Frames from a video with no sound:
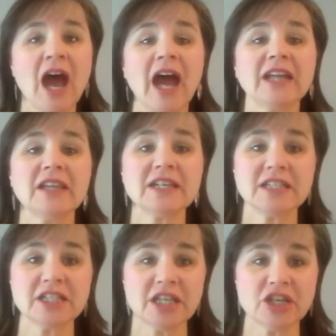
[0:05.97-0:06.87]
I'd like
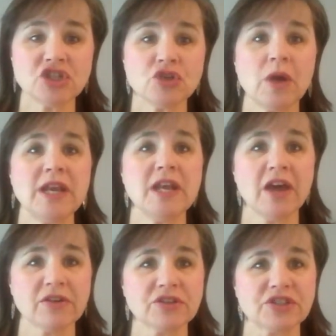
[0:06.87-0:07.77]
to teach you
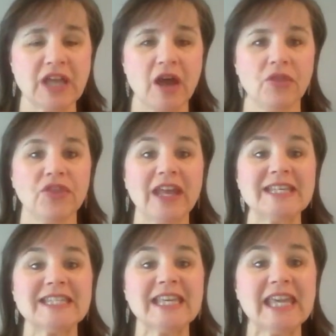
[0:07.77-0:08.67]
another sound that
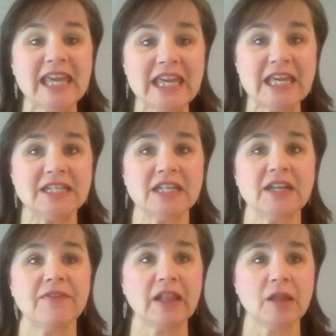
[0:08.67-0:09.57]
is key to
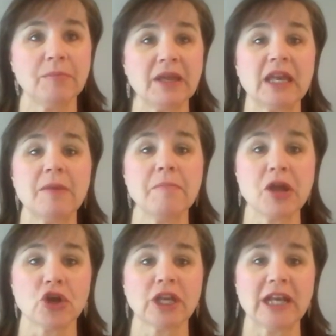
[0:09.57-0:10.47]
developing an
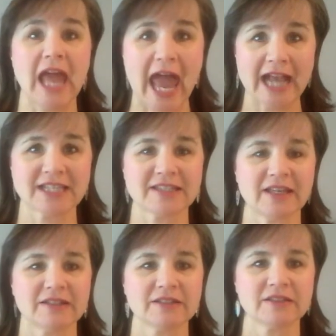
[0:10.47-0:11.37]
American
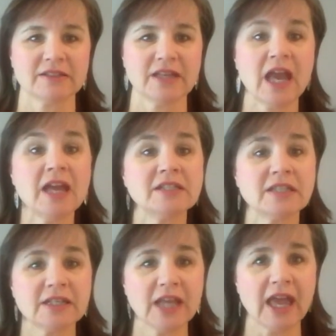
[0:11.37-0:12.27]
accent.
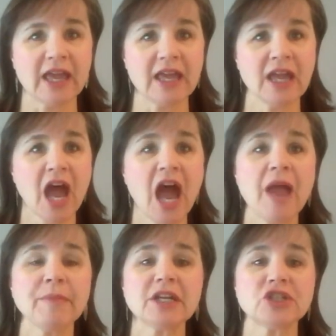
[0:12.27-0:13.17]
Today,
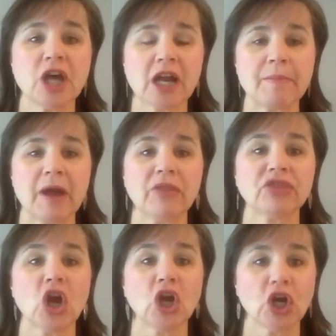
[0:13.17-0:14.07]
I'm going to talk about
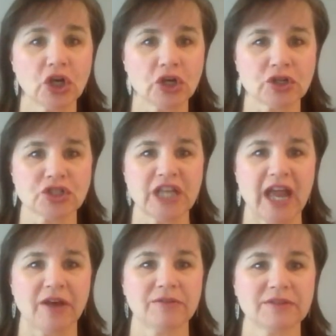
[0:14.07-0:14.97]
the er
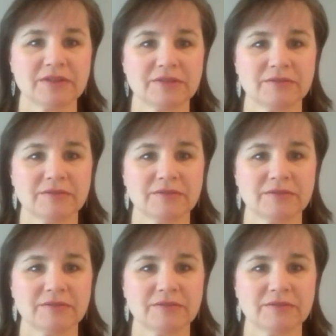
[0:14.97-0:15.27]
sound.